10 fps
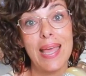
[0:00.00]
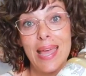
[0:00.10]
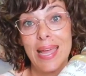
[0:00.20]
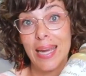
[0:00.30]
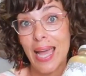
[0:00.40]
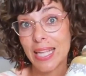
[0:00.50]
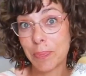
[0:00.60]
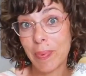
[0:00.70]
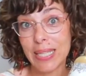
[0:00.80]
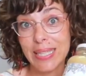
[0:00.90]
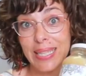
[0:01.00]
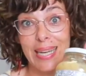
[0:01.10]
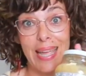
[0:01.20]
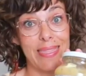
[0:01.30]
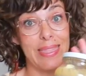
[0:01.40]
nut butter,
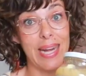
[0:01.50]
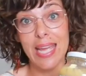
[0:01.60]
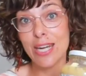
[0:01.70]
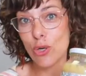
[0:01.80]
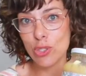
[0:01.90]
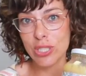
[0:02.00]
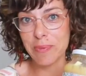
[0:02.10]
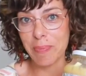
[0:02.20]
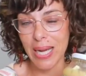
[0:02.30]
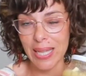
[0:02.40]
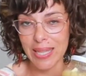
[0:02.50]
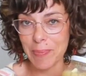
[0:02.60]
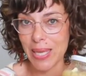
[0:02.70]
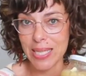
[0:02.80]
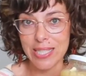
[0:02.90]
dry roasted
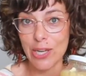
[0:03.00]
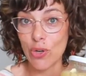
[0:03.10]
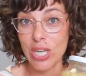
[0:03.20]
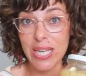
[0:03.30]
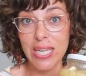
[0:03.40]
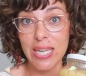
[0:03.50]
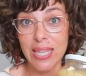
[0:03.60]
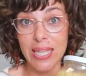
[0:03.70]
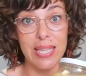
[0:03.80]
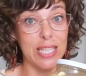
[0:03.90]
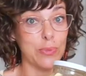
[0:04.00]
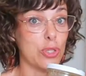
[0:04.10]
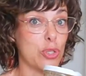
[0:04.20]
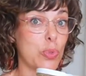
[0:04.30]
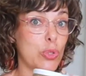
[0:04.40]
macadamia is the only ingredient. That's
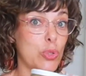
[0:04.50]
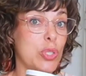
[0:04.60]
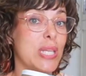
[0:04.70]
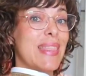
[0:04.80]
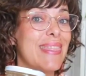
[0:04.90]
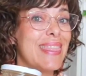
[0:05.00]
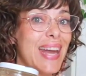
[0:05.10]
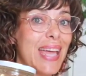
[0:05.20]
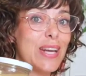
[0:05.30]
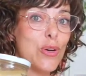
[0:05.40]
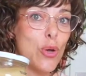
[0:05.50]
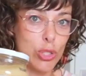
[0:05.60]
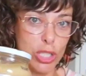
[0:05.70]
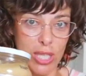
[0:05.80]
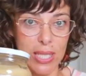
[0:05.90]
what you want to see, dry
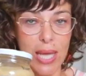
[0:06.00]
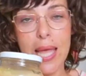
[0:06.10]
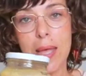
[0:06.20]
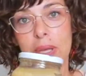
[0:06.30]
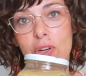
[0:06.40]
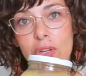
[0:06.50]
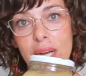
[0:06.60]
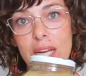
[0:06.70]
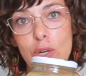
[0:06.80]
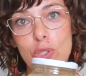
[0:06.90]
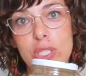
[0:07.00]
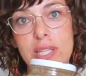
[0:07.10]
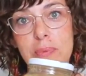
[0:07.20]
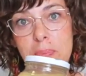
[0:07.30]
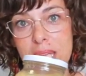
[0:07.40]
roasted, because dry
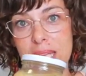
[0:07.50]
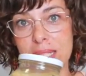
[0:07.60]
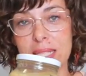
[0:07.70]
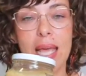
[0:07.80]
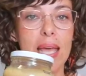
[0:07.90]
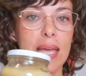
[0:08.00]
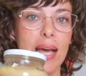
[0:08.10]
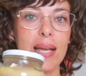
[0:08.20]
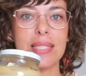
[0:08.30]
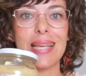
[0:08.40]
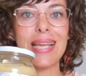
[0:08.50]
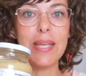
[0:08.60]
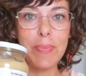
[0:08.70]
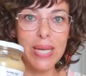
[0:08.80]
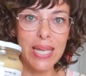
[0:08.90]
roasted means it has
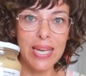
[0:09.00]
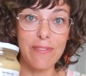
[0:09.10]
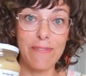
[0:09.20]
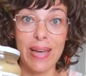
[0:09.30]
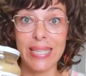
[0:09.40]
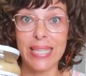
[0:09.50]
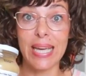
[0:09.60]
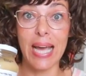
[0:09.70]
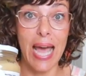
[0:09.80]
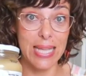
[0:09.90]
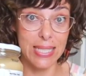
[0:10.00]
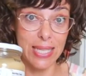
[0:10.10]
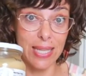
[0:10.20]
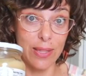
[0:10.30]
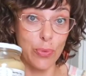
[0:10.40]
eliminated phytic
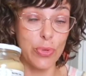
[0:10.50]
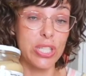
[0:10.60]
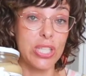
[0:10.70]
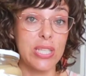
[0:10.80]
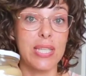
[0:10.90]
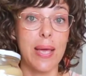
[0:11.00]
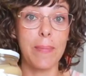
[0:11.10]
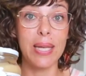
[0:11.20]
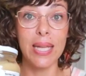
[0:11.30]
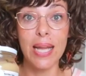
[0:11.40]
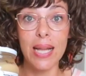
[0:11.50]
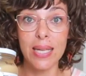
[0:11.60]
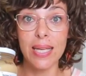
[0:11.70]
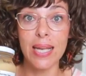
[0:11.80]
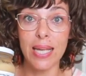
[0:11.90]
acid, which is a mineral
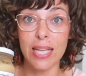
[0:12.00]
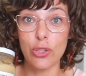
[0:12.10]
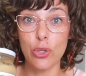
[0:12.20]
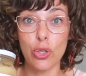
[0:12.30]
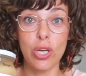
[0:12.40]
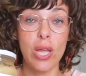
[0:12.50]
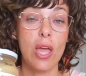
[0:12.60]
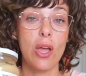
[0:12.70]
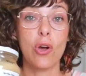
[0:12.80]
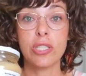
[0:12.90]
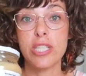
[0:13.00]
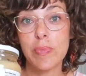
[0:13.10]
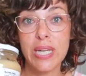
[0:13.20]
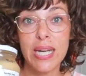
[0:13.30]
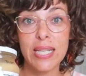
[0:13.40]
chelator, causes
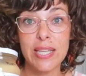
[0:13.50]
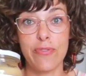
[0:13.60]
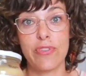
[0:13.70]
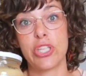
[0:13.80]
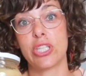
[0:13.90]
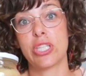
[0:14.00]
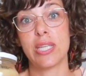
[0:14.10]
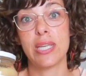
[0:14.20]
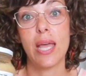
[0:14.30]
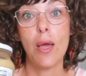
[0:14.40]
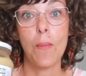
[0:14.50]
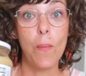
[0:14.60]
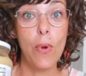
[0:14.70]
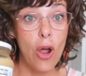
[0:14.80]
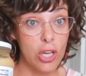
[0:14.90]
mineral deficiency,
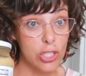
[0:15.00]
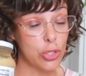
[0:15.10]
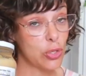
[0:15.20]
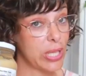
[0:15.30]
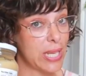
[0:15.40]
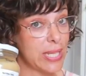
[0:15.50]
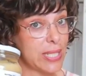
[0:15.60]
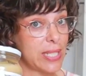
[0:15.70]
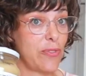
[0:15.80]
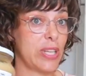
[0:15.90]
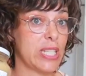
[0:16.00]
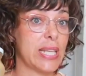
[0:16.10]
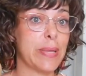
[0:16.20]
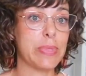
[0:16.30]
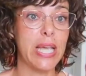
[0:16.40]
blocks your digestive
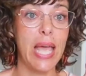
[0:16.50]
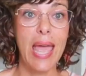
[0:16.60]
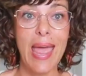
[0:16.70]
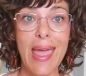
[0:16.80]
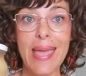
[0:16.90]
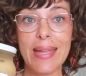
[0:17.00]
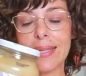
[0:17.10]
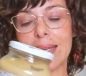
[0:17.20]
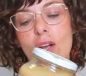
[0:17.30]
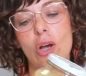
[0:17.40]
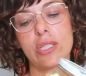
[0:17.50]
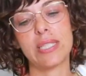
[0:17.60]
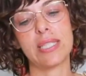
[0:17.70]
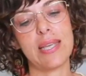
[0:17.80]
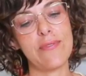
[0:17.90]
enzymes, and
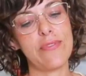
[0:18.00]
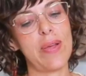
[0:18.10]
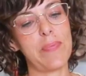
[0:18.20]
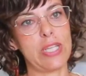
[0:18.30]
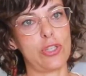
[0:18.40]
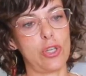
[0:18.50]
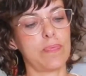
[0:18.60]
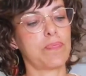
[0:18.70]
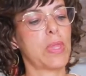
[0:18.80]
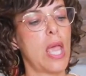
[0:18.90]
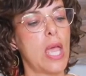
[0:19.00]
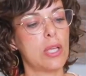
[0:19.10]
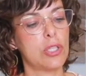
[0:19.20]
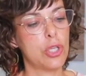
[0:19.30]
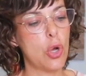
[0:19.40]
causes inflammation.
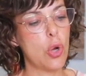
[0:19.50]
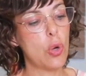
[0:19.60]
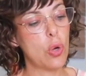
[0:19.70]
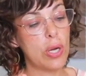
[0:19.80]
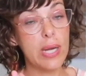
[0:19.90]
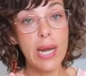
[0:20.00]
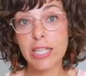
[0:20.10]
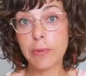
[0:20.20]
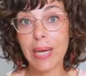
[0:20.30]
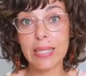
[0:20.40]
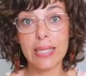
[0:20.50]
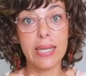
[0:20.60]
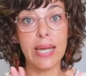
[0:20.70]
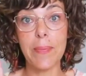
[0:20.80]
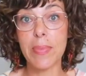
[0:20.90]
So nut butter
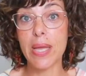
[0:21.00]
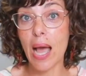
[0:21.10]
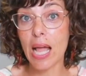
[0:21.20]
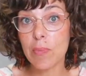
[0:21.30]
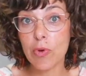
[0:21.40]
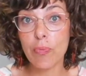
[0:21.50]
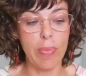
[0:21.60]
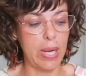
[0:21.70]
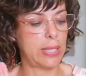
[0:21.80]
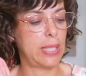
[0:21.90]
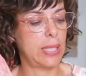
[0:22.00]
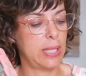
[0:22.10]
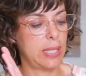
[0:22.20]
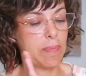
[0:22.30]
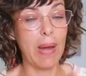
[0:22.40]
can be almond
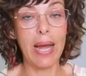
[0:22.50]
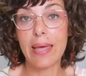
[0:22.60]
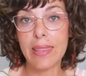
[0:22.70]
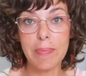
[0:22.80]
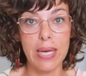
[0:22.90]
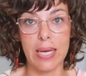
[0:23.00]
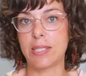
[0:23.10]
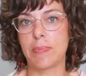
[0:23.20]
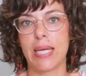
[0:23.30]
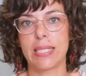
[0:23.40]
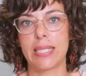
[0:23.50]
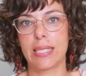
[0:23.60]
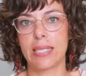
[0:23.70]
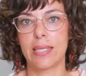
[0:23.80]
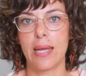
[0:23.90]
butter, macadamia nut
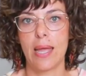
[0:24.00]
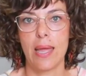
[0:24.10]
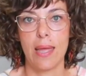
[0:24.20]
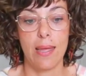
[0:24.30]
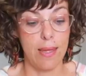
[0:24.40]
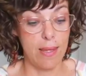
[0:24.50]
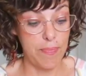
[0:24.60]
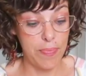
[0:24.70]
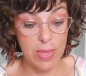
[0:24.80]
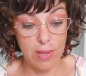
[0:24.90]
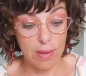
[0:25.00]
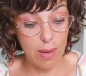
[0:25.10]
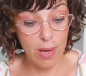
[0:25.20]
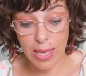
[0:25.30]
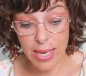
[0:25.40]
butter,
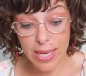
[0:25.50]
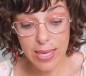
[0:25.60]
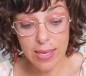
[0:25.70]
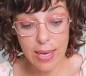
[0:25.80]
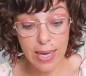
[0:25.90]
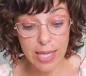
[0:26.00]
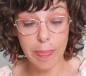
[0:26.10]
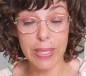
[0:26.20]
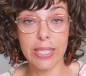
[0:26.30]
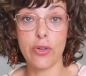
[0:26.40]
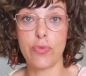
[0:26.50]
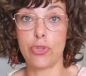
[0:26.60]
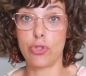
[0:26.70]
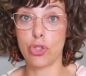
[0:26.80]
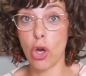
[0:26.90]
any nut butter of
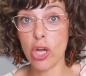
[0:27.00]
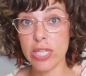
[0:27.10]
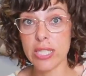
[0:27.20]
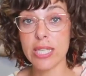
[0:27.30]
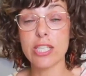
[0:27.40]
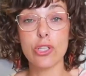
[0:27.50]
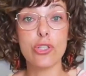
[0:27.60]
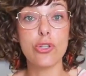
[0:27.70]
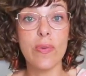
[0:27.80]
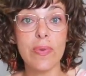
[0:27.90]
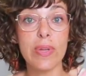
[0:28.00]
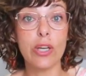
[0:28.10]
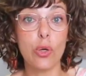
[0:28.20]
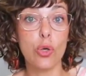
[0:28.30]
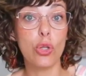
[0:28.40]
your choice. It's also a very
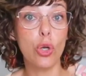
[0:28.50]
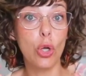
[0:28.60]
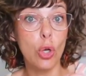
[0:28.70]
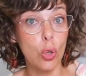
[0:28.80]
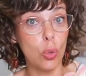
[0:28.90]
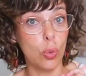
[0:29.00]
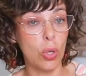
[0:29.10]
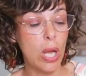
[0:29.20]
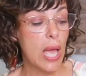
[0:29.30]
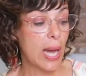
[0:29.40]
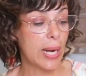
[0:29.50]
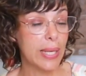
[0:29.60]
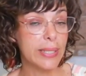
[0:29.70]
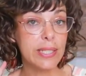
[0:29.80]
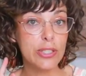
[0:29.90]
good glue, and I
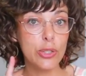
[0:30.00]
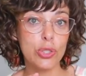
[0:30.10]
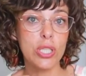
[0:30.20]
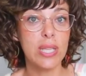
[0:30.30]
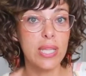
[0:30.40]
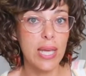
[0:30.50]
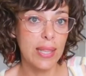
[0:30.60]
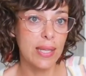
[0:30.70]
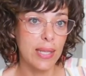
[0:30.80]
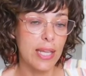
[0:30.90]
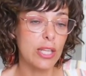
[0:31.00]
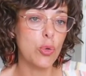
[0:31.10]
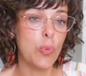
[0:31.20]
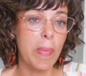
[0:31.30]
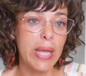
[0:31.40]
just used it the other day
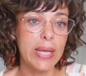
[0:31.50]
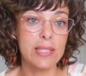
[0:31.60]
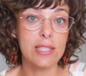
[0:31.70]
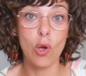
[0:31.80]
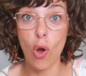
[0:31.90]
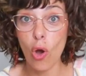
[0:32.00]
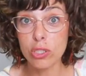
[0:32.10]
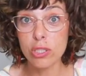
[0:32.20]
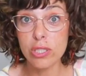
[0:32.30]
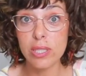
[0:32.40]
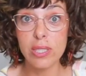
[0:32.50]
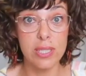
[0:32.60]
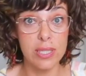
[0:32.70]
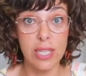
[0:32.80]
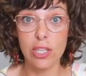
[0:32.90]
to make scones
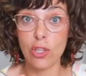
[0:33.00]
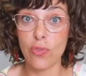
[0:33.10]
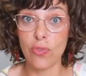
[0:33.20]
instead of